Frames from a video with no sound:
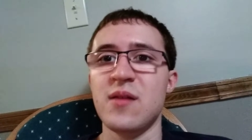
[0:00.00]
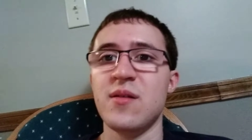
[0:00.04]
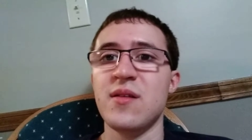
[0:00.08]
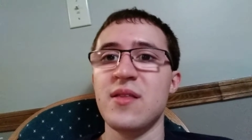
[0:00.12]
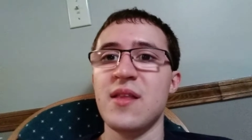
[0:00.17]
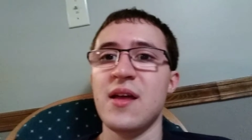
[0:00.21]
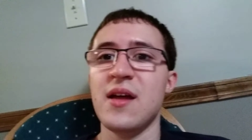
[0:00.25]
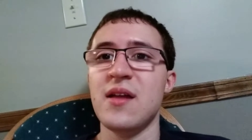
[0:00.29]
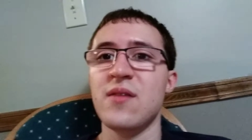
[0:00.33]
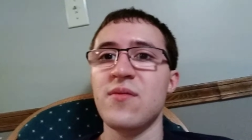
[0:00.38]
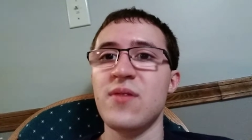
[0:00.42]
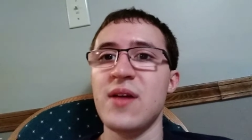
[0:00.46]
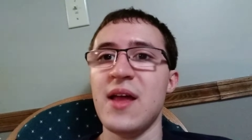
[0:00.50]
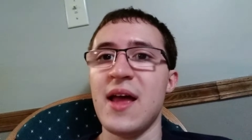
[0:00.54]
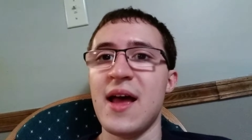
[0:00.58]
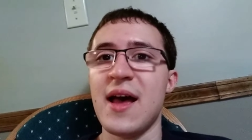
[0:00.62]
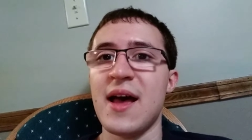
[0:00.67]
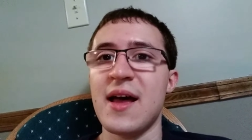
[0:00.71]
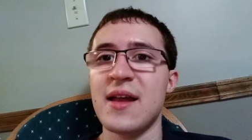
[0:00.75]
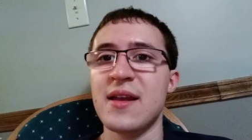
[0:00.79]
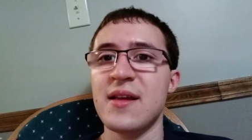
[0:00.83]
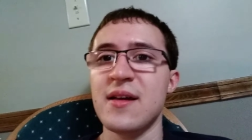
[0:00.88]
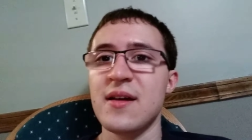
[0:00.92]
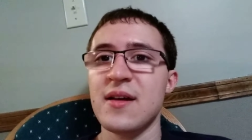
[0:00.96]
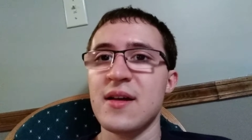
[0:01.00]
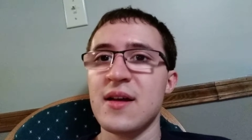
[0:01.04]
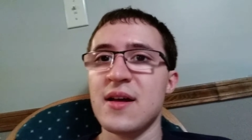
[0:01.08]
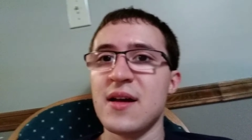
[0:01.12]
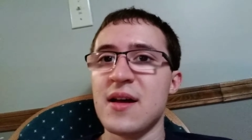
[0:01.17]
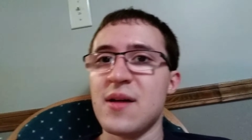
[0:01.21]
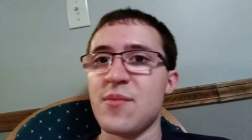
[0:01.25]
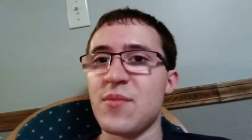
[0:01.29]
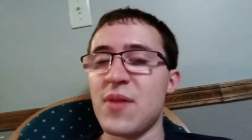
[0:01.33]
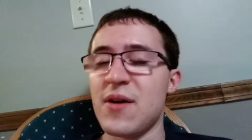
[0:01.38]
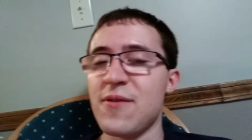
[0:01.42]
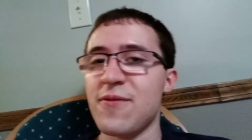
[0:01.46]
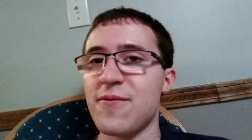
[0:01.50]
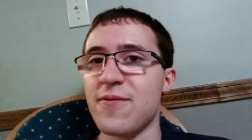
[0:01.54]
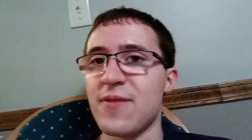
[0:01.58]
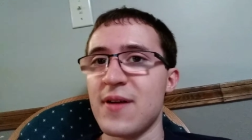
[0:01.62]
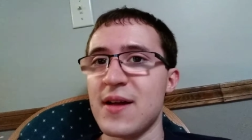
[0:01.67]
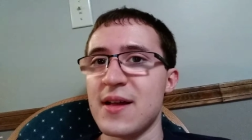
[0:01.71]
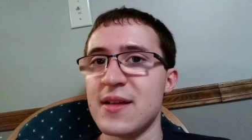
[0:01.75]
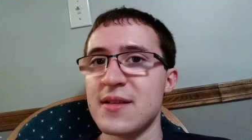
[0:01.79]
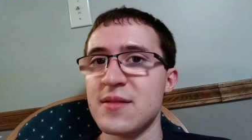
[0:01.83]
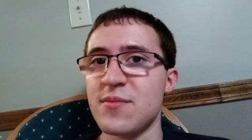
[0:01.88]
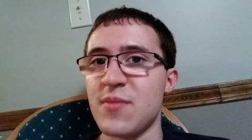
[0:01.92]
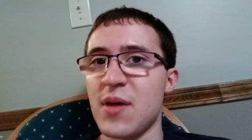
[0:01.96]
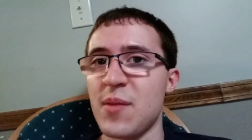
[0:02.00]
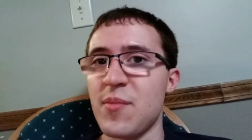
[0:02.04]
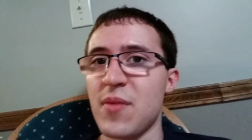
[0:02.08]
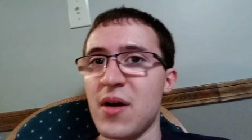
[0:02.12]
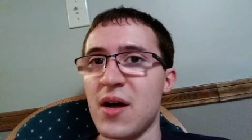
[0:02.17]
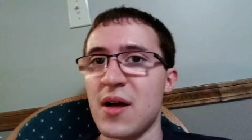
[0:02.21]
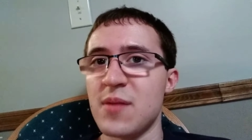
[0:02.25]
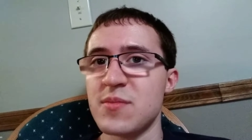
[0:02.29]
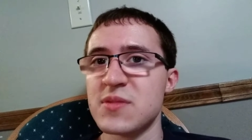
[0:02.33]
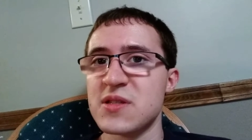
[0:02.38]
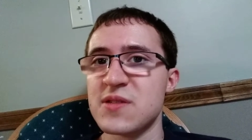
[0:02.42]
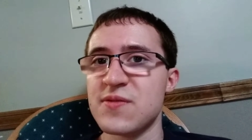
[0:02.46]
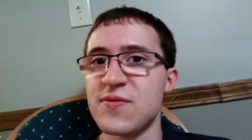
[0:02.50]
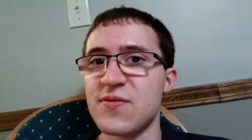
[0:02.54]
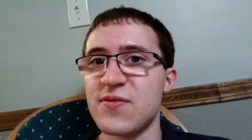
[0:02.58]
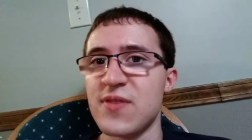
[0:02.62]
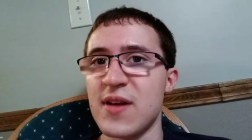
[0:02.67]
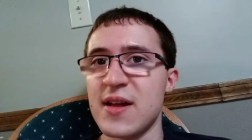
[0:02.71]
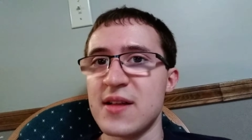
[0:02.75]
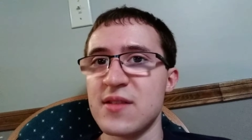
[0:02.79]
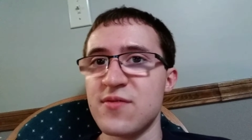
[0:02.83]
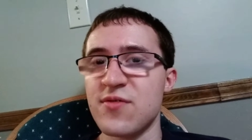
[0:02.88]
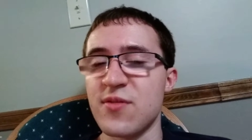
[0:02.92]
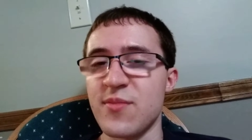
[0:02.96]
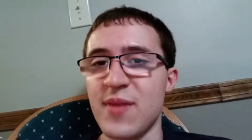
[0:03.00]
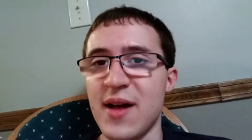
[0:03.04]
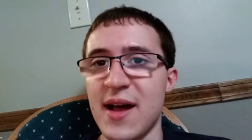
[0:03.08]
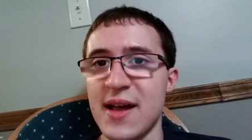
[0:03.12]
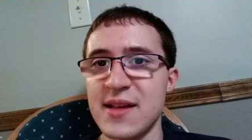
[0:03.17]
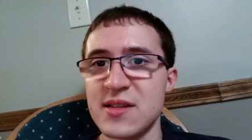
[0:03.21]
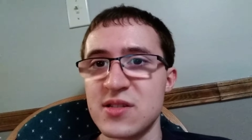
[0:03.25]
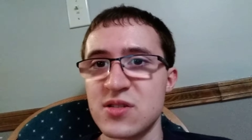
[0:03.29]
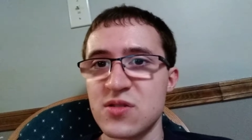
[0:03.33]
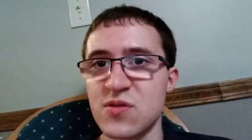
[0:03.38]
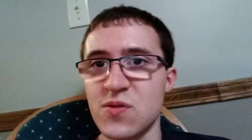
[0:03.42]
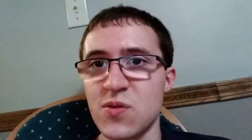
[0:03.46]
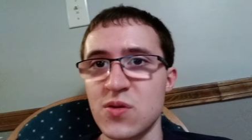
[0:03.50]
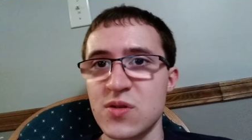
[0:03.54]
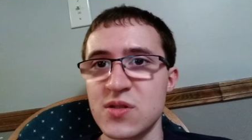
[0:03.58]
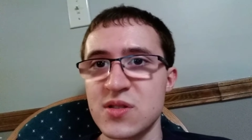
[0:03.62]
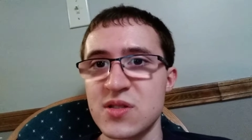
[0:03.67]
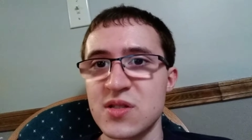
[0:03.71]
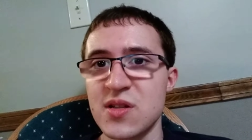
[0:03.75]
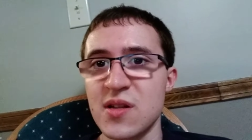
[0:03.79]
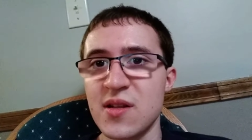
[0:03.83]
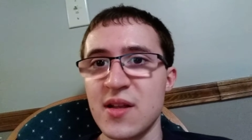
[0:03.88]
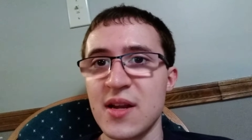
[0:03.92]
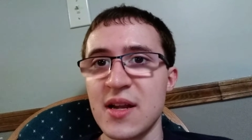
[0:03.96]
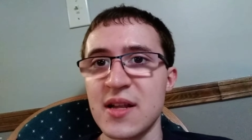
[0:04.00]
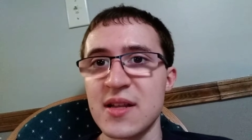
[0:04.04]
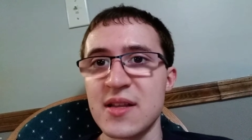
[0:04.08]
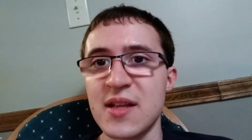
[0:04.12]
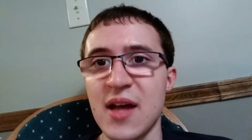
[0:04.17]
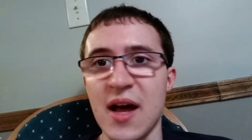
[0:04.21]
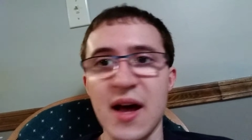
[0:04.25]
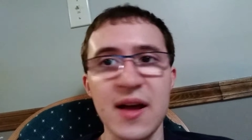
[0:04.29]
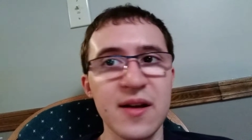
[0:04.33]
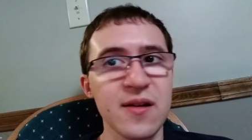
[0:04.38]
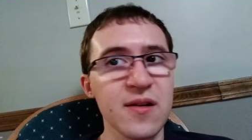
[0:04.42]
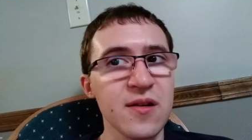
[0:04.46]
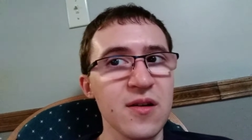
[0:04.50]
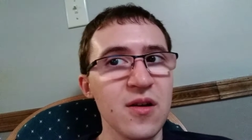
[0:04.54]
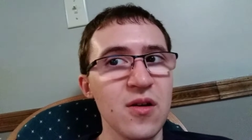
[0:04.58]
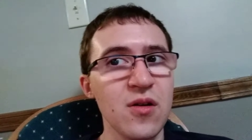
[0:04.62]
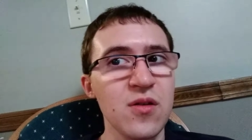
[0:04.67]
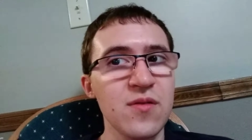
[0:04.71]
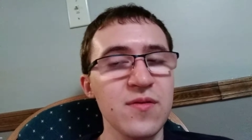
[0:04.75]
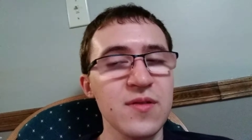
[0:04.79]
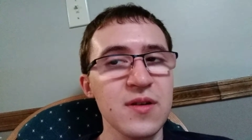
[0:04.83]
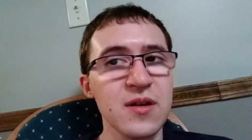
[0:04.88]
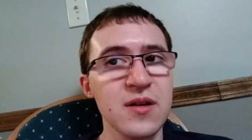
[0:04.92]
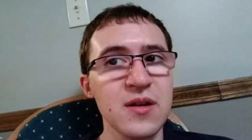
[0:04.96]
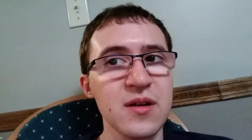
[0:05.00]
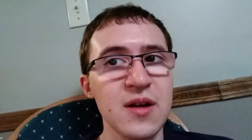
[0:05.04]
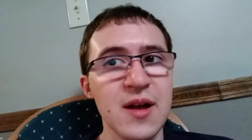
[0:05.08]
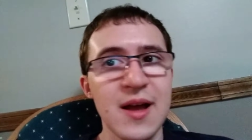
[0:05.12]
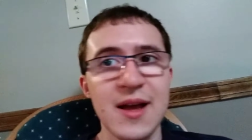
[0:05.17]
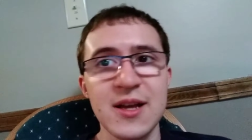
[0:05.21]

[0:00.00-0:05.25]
And then we had my mom's friend from high school's little daughter over.